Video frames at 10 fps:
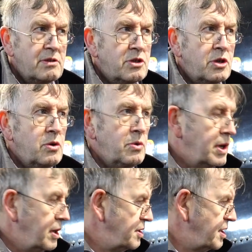2
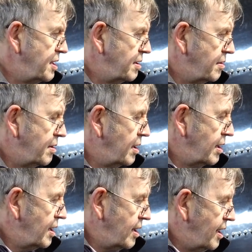years
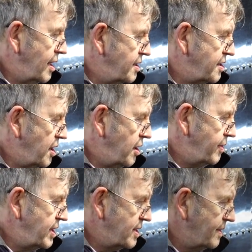in
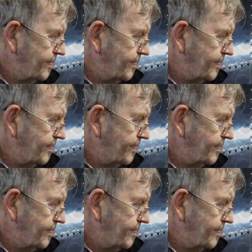service.